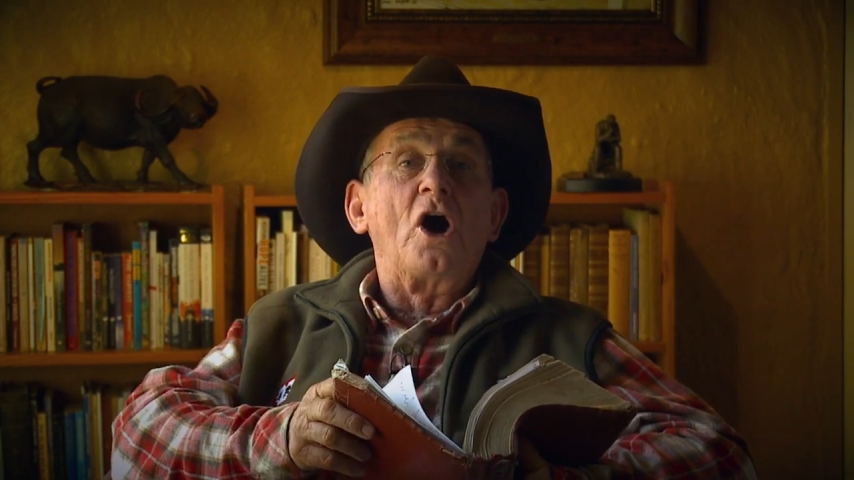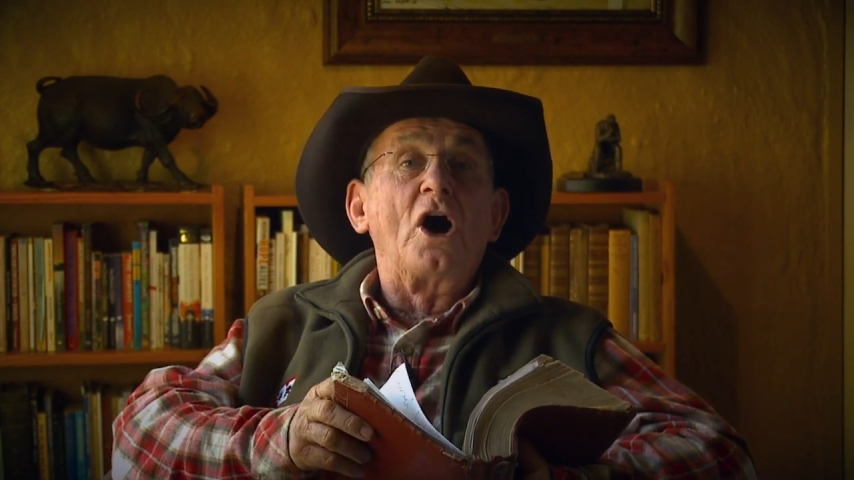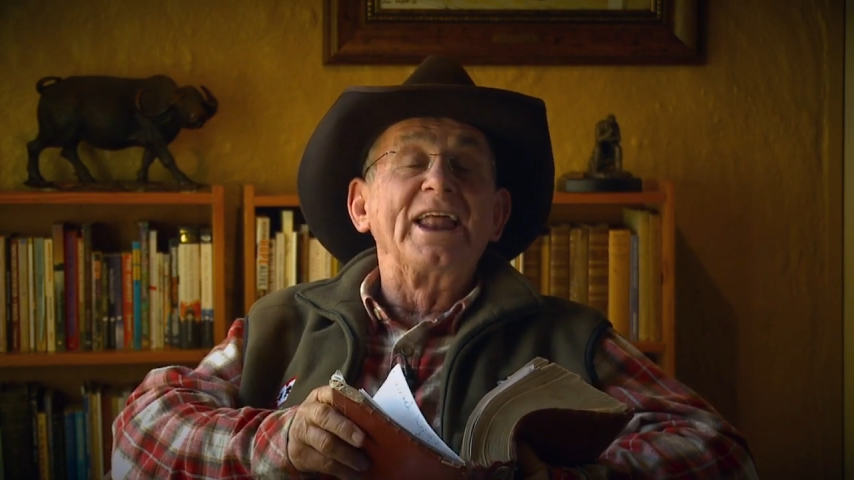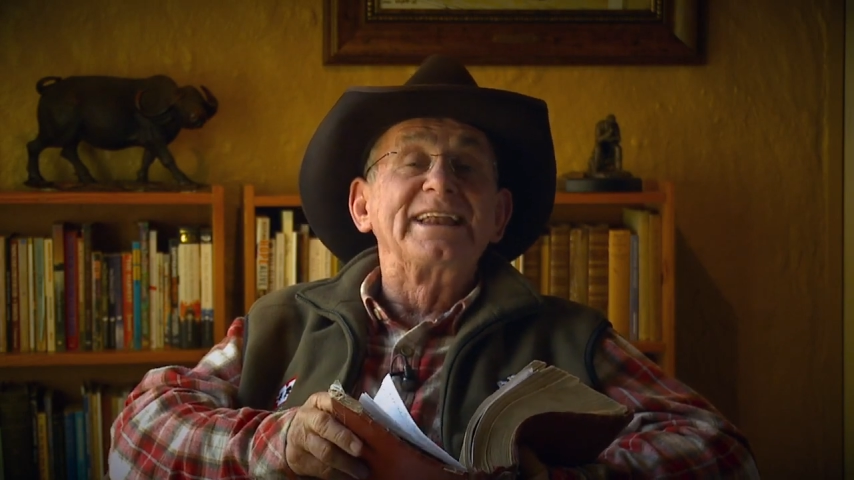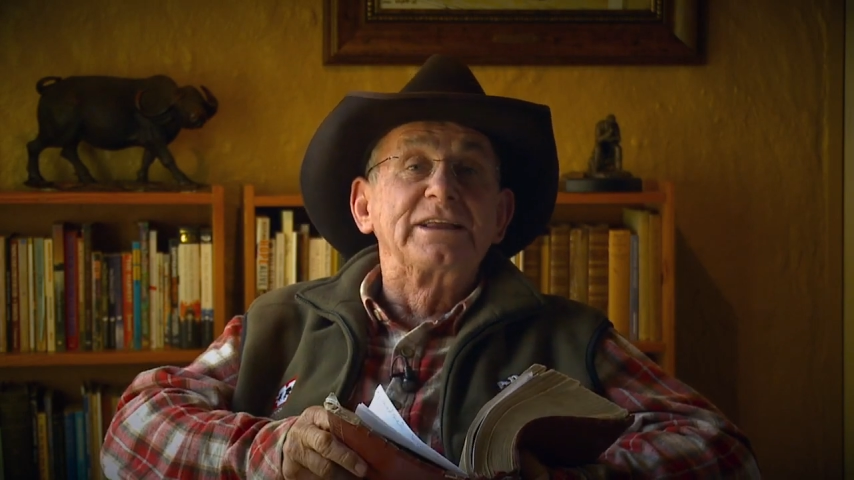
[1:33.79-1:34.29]

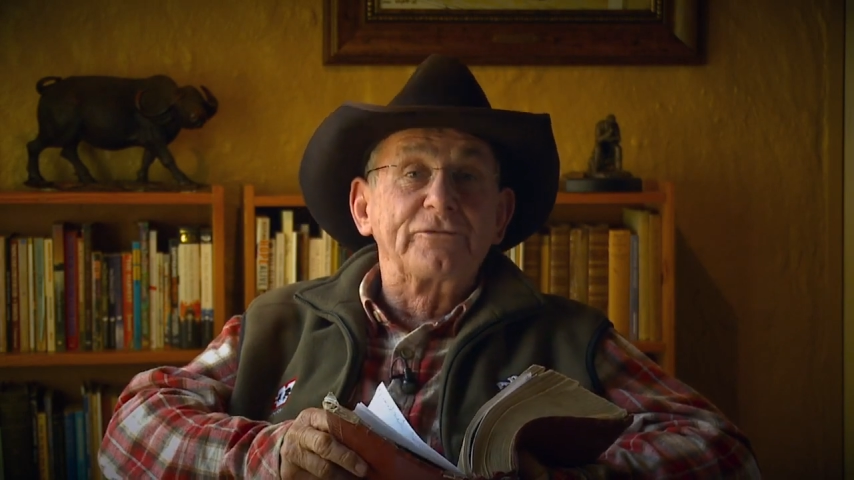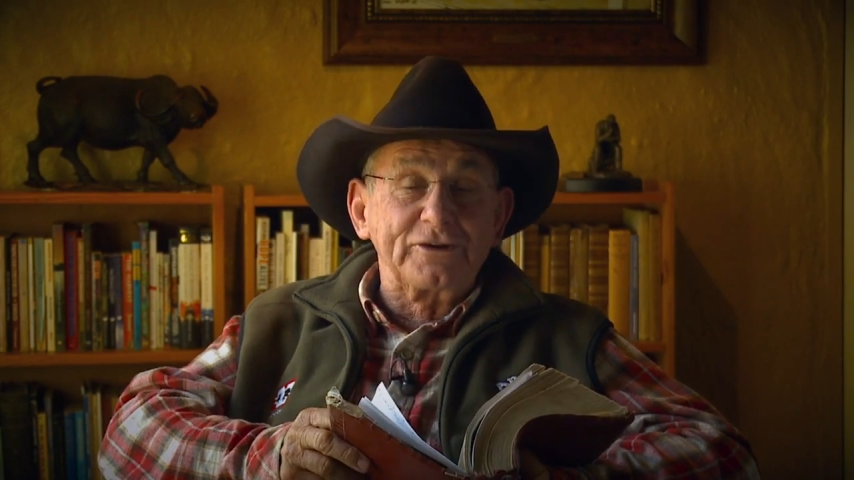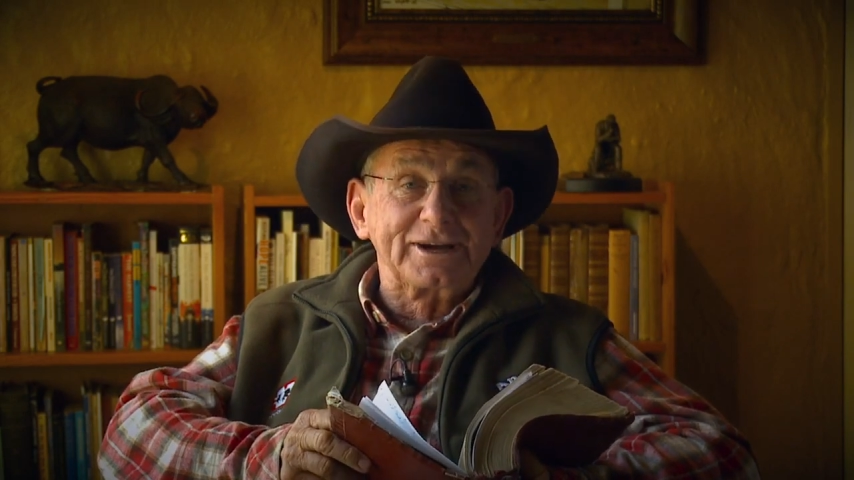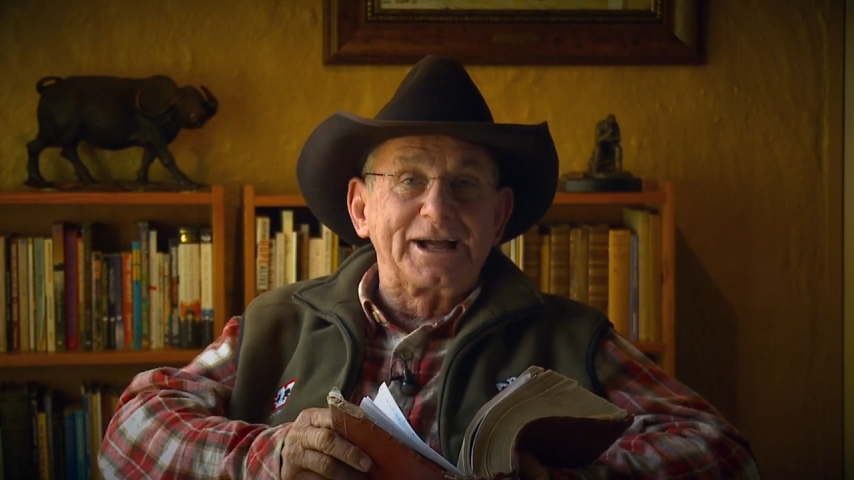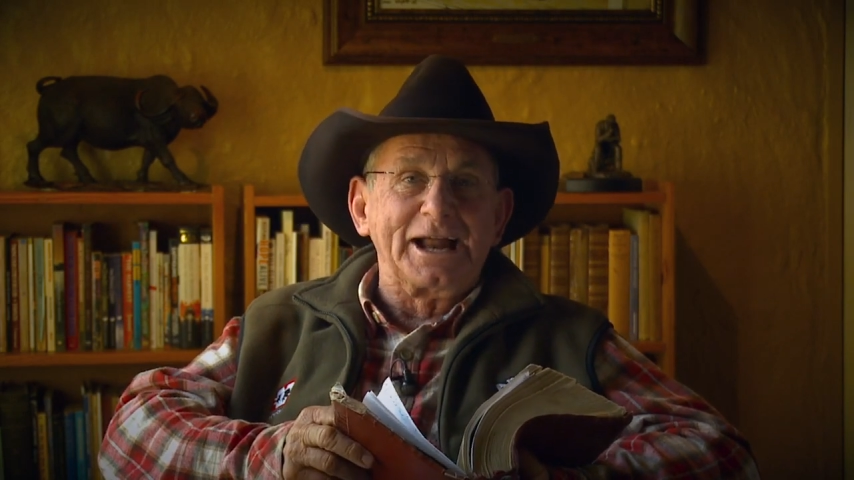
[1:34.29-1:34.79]
on a
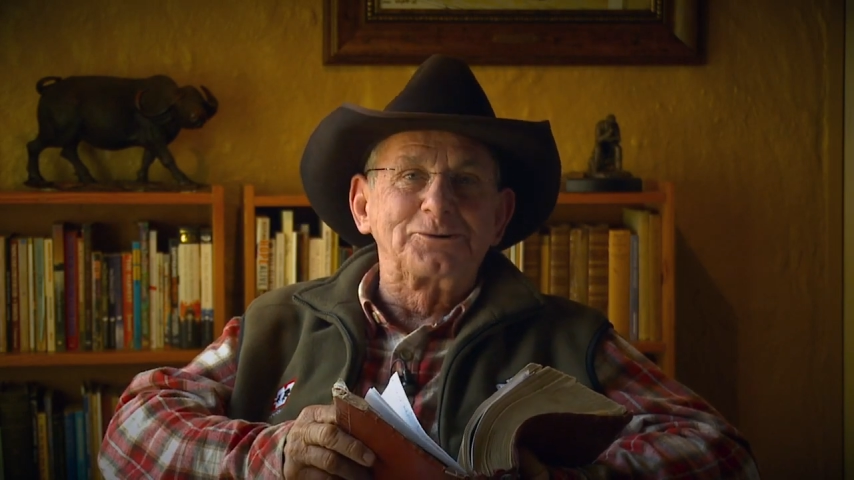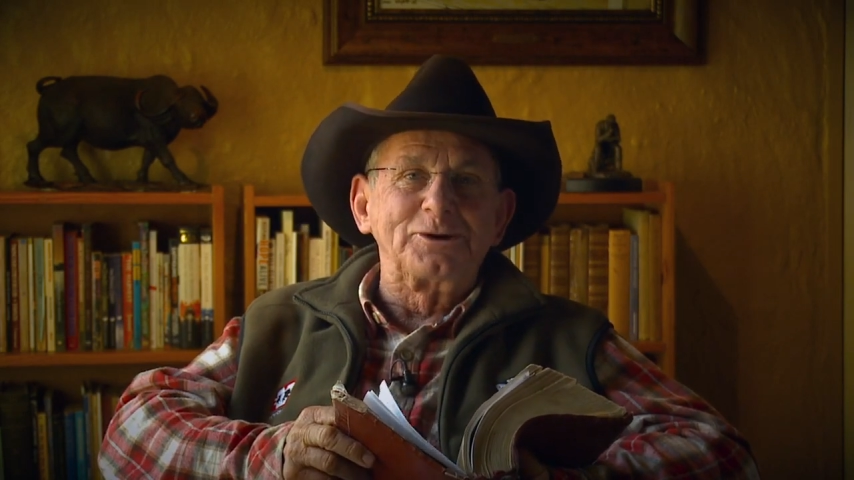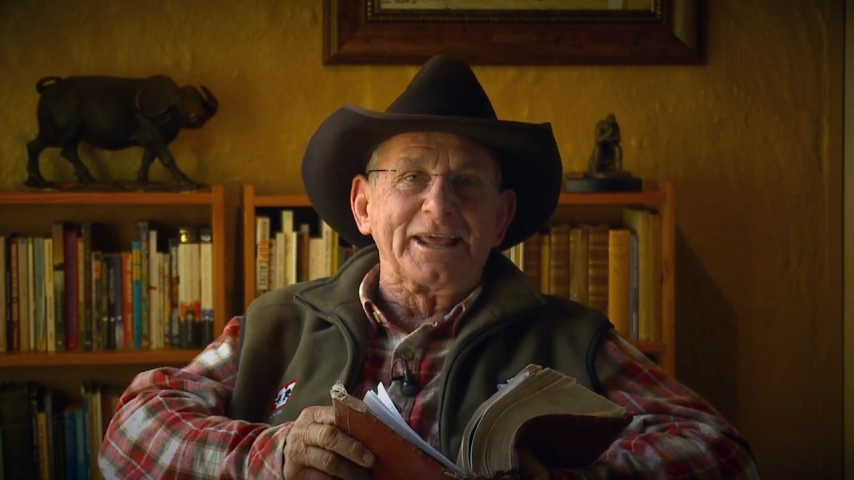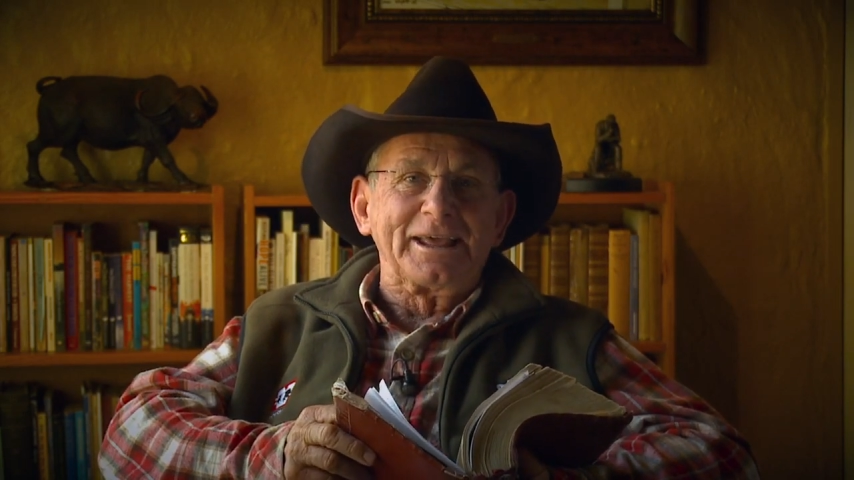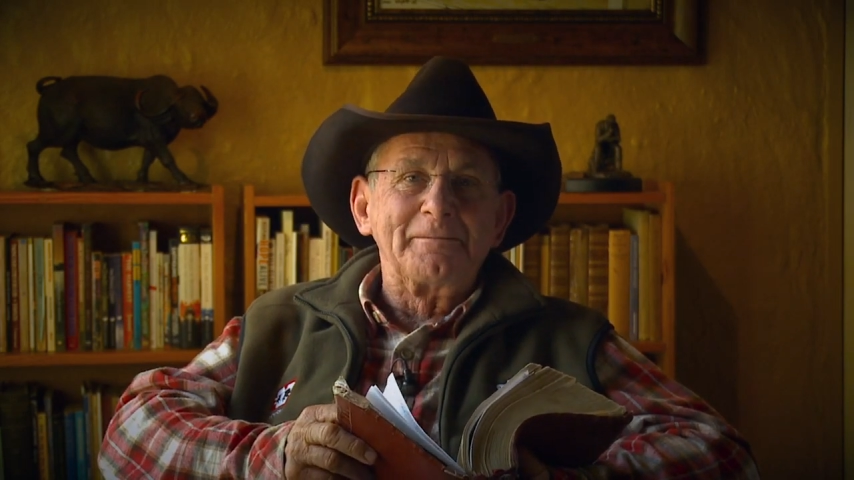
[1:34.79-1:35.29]
different
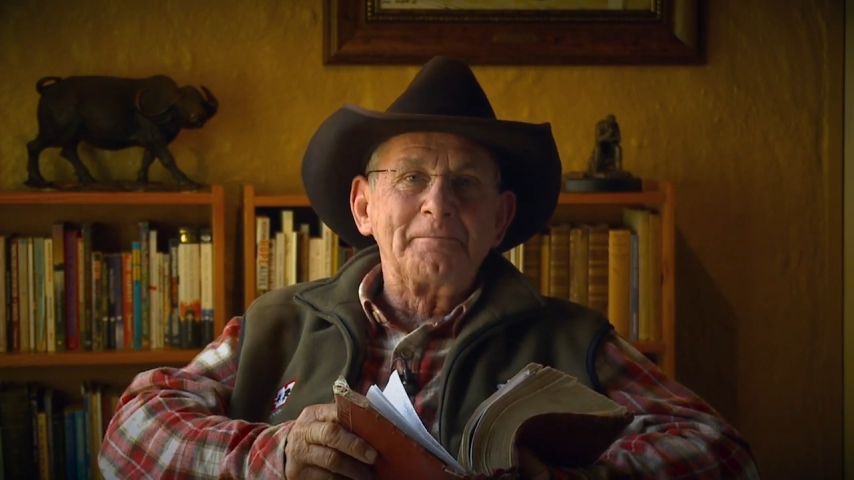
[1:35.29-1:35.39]
country,